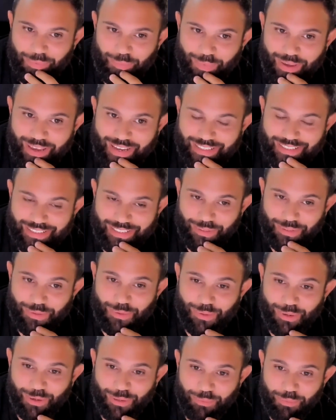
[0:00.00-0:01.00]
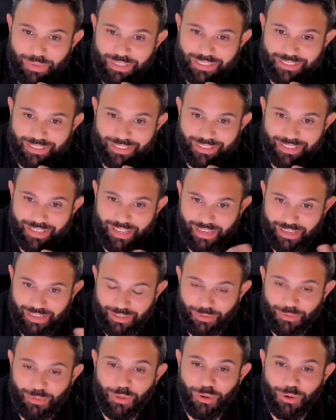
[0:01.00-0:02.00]
makes it you not miss it.
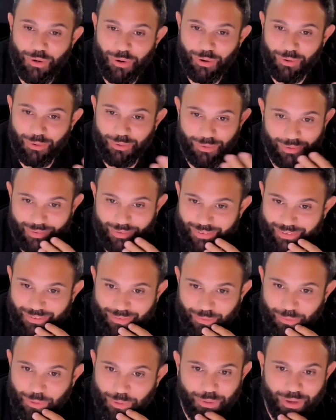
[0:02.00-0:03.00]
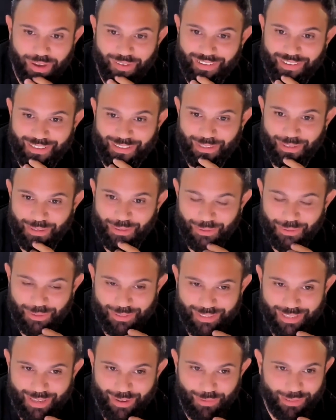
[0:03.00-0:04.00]
Like, you don't know what you have until you
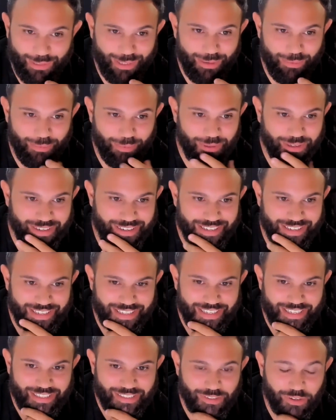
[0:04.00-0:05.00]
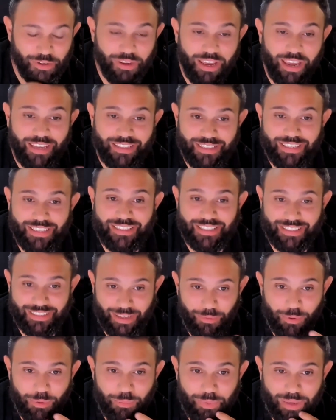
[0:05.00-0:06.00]
don't have it anymore. So I think that
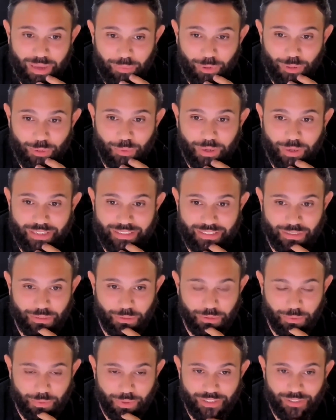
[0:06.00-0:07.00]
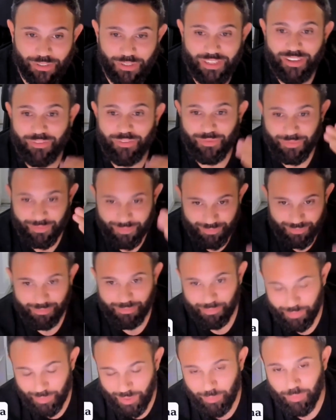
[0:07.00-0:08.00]
I will be able to answer this question if
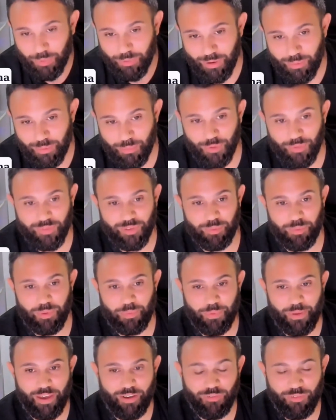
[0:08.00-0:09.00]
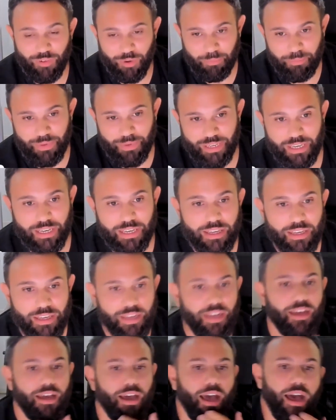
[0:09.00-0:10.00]
people remove a BPF from me,
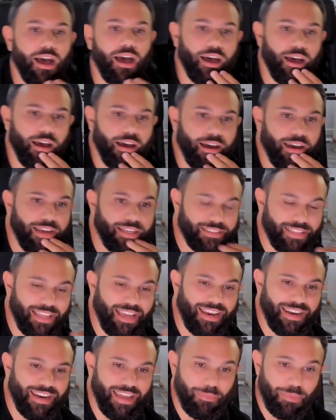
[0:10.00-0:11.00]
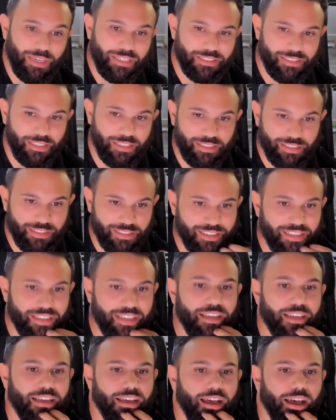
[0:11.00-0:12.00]
and then I miss it.
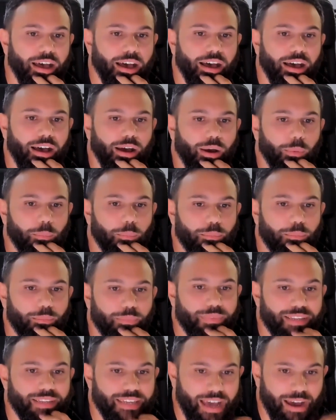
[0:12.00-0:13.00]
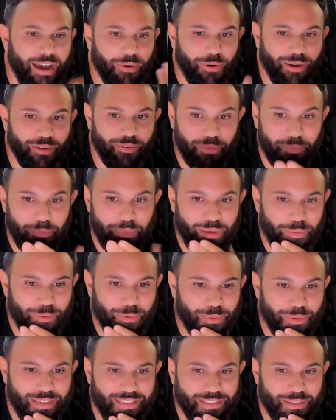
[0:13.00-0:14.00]
Now I will be
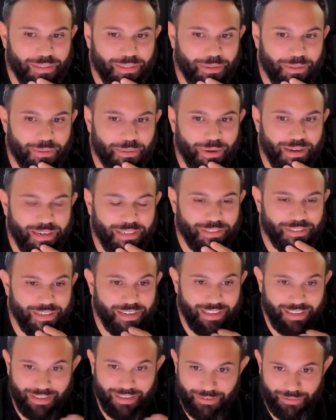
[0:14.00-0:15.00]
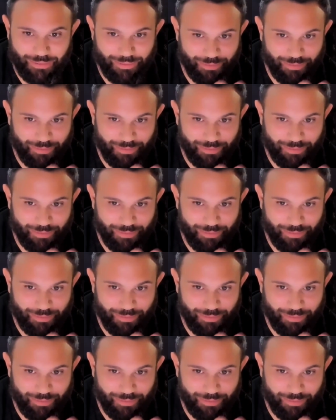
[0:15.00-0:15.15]
able to answer this question, like